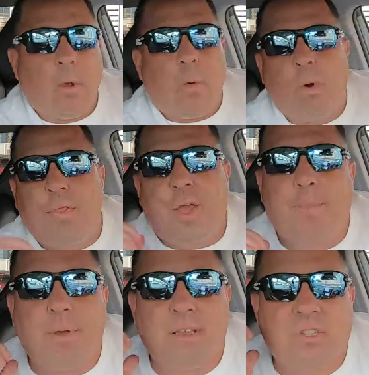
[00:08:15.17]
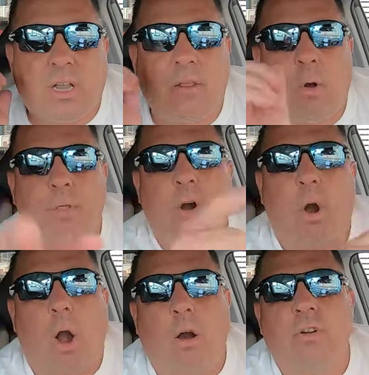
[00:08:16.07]
With that being said, though, there
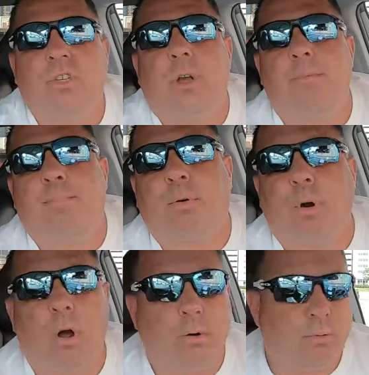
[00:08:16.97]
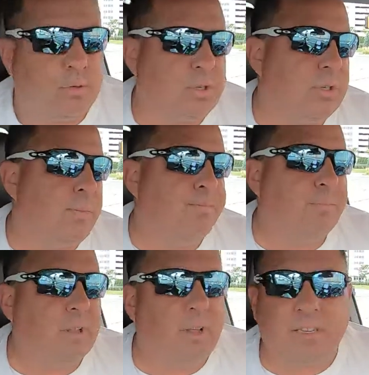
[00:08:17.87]
are some pros.
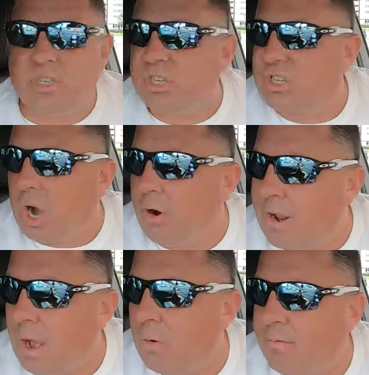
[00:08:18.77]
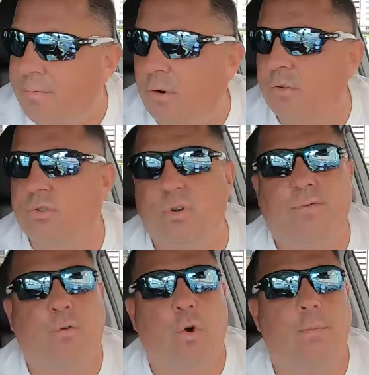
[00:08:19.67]
Let's start out first and
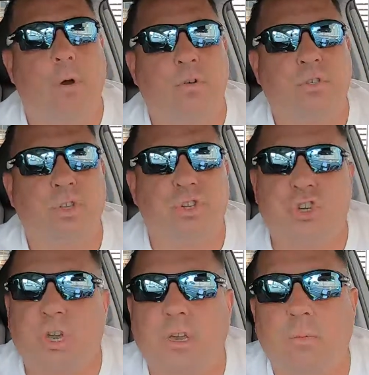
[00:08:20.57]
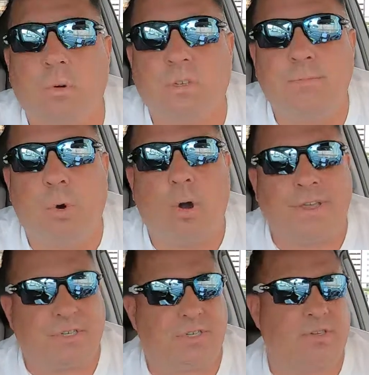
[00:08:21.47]
foremost. The chicken was
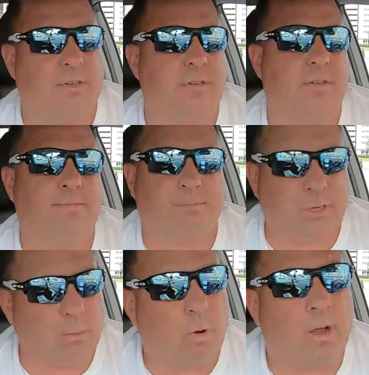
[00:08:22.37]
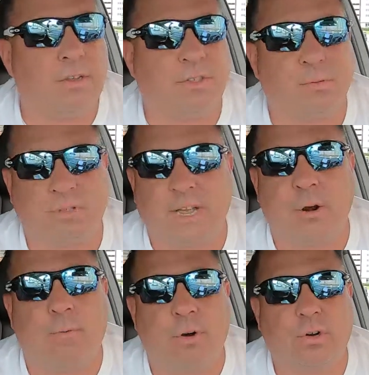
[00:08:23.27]
moist. It was. It was not
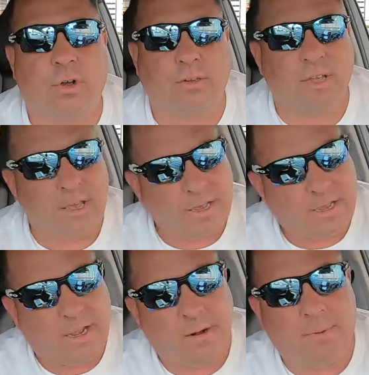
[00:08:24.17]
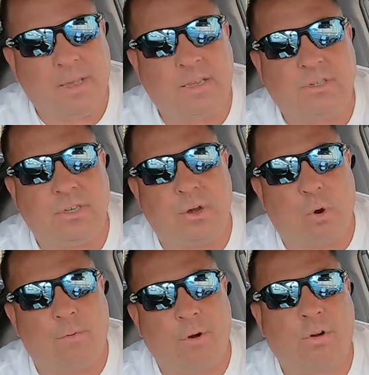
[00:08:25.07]
overcooked. It'd be easy to
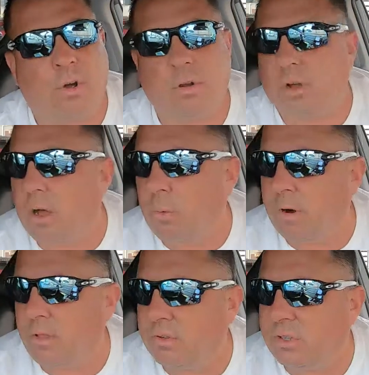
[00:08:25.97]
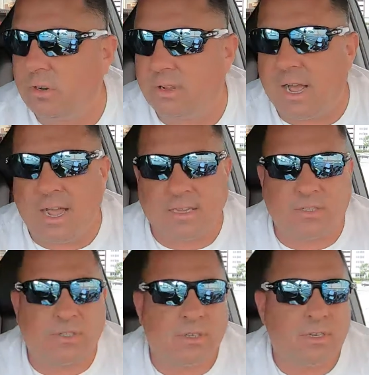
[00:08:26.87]
overcook one of those little guys.